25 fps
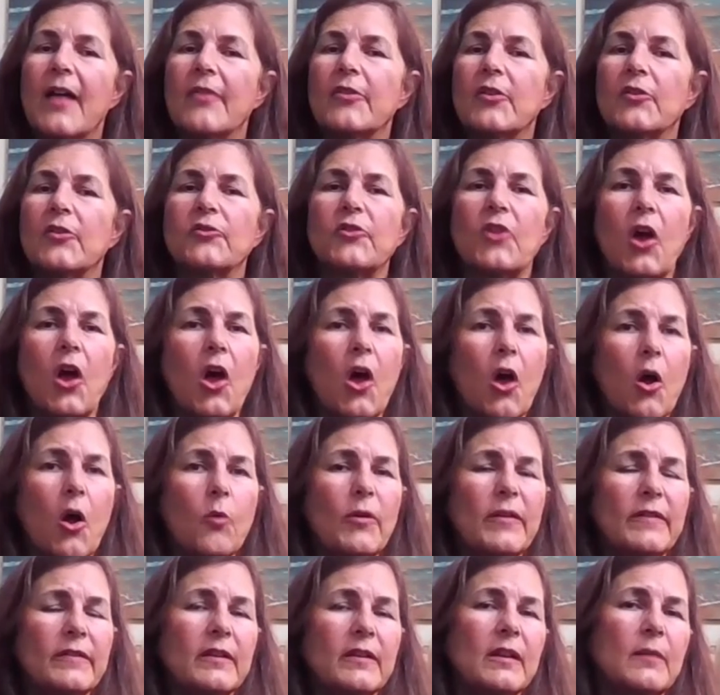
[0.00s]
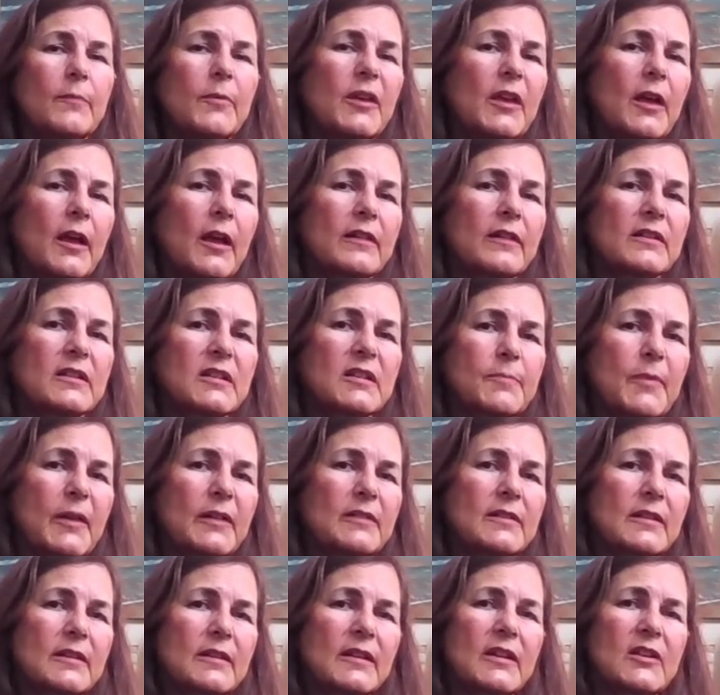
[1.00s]
There's always going to be
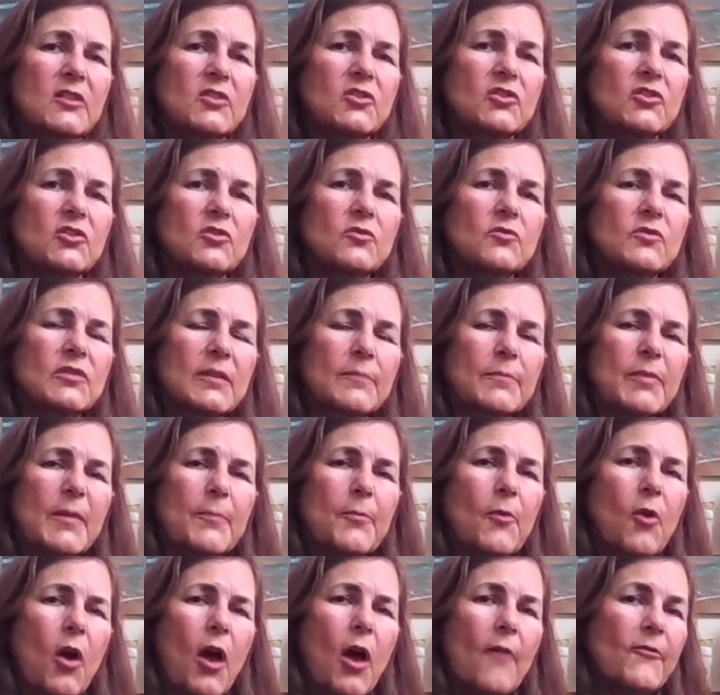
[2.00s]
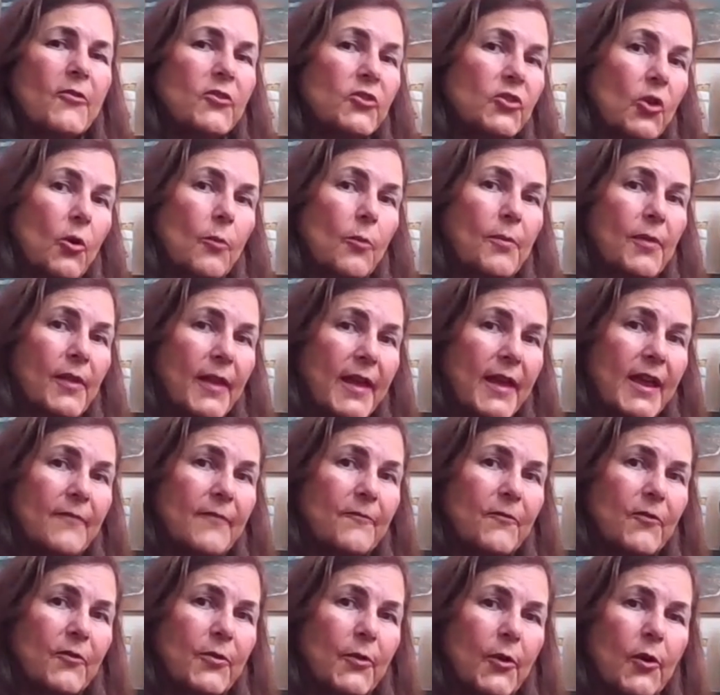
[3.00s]
unexpected issues, and people often don't
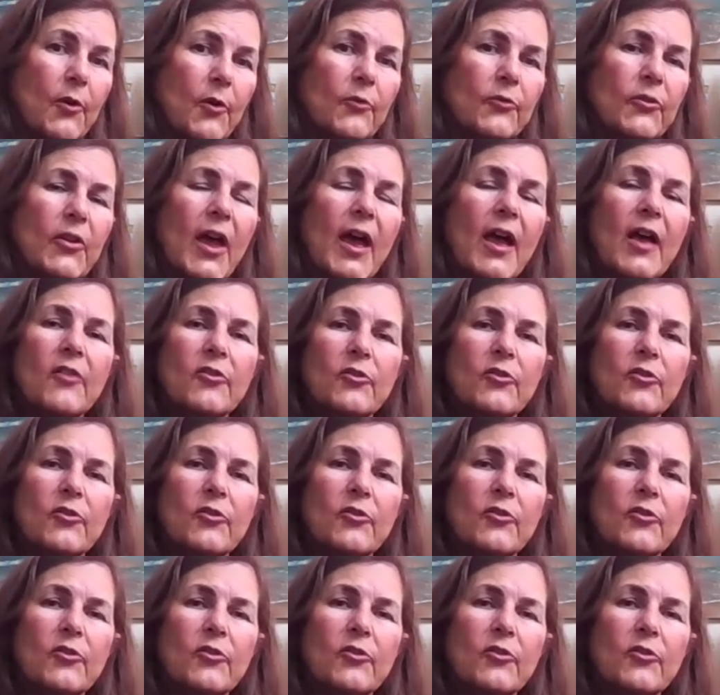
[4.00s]
plan for those.